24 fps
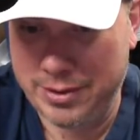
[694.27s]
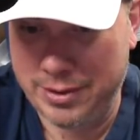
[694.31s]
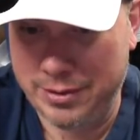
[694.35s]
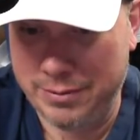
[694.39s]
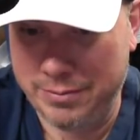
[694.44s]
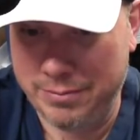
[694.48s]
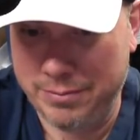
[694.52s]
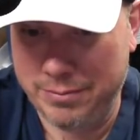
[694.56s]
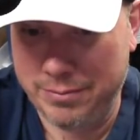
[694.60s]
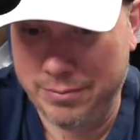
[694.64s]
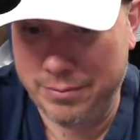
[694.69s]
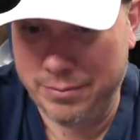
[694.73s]

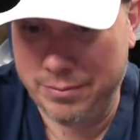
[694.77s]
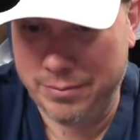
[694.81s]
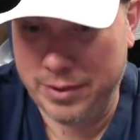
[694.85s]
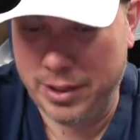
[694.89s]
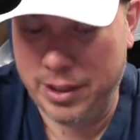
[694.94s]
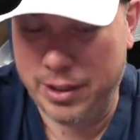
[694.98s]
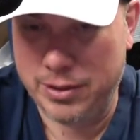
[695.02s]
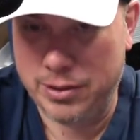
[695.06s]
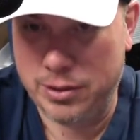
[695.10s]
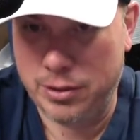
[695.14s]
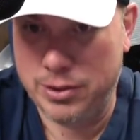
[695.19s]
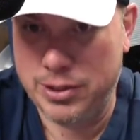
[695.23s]
And
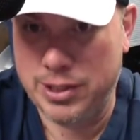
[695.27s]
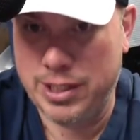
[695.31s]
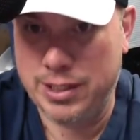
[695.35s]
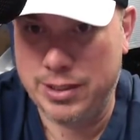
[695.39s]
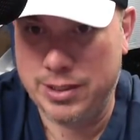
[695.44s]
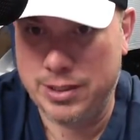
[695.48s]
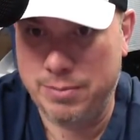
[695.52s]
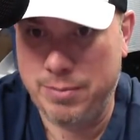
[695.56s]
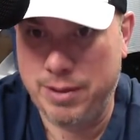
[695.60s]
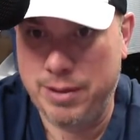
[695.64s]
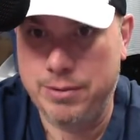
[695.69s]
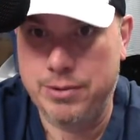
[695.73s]
yeah, it turns
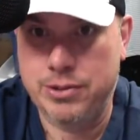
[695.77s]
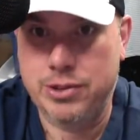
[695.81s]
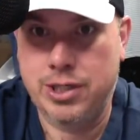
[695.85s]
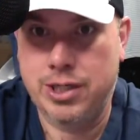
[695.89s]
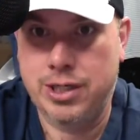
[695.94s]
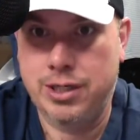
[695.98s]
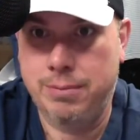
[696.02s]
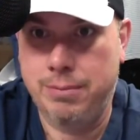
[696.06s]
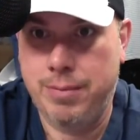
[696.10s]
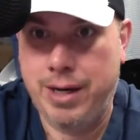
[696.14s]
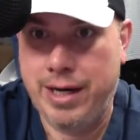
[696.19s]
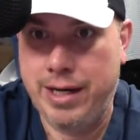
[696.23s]
out somebody was
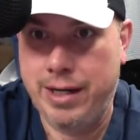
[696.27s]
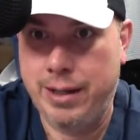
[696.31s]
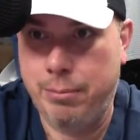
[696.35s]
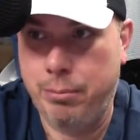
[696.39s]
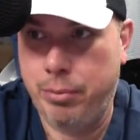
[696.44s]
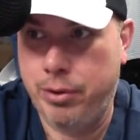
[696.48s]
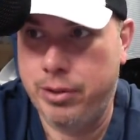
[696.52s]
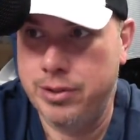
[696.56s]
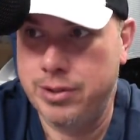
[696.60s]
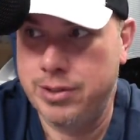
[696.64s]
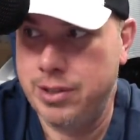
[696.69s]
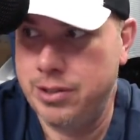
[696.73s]
trying to buy a
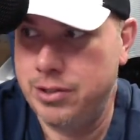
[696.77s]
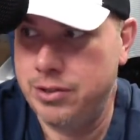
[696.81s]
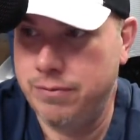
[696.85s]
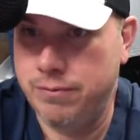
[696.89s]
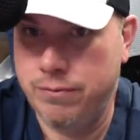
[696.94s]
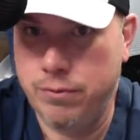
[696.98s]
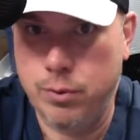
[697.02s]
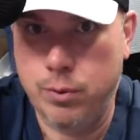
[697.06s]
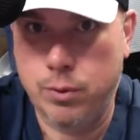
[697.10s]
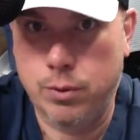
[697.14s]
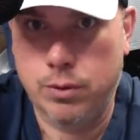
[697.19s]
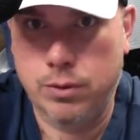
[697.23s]

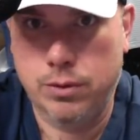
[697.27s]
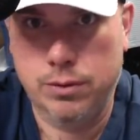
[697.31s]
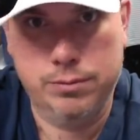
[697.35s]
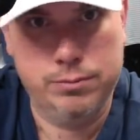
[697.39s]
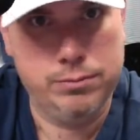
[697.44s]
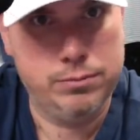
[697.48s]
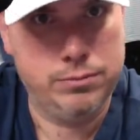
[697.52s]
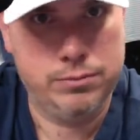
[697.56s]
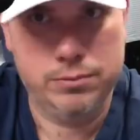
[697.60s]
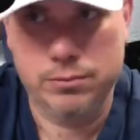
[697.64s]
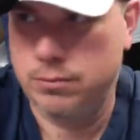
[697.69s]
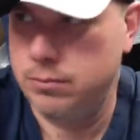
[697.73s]
PlayStation 4.
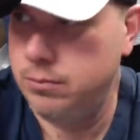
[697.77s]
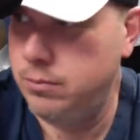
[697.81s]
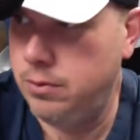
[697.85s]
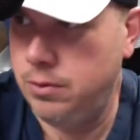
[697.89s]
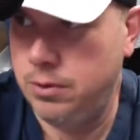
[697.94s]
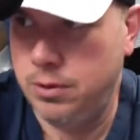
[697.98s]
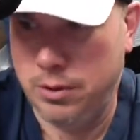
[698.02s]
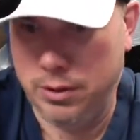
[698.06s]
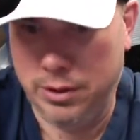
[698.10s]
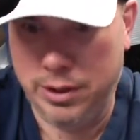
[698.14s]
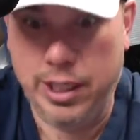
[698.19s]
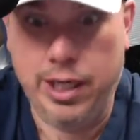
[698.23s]

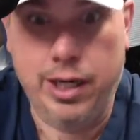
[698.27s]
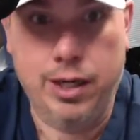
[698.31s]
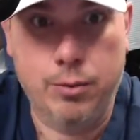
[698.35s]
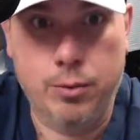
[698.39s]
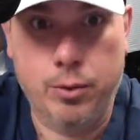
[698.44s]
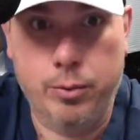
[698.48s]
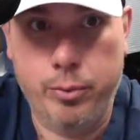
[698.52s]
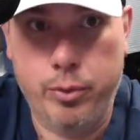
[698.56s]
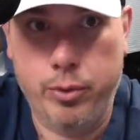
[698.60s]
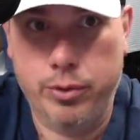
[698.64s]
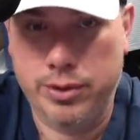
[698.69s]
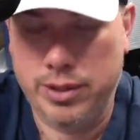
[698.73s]
Yeah, I'll
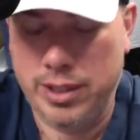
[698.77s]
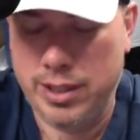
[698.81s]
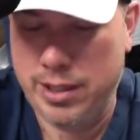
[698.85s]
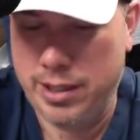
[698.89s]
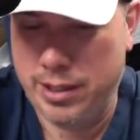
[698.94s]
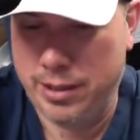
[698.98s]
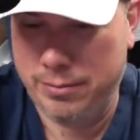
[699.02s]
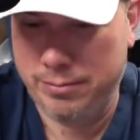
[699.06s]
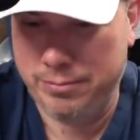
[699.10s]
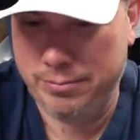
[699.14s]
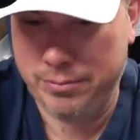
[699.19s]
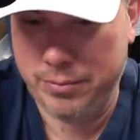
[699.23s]
report
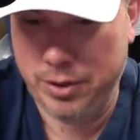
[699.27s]
that.